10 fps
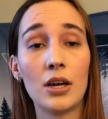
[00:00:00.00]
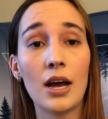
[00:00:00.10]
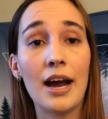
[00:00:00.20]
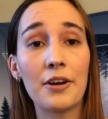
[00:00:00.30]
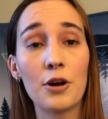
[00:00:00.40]

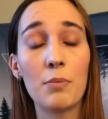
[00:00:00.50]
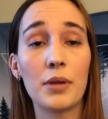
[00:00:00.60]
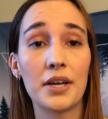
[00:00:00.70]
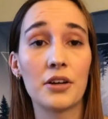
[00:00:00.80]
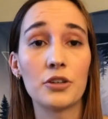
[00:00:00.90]
higher up,
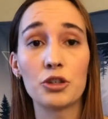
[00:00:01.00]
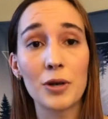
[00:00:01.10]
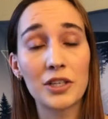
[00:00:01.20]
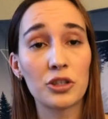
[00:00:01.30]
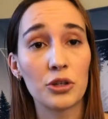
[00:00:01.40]
like on a
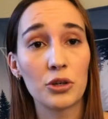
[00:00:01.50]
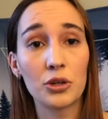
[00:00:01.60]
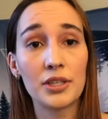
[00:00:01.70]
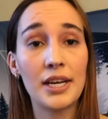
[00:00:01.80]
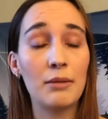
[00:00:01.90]
dresser
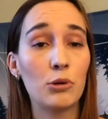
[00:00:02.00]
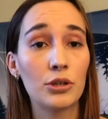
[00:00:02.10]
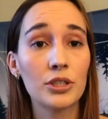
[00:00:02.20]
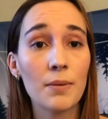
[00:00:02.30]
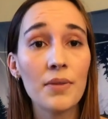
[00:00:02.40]
or a table
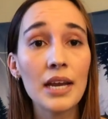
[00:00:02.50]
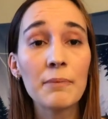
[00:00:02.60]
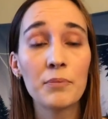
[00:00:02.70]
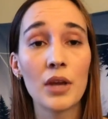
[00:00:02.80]
or something.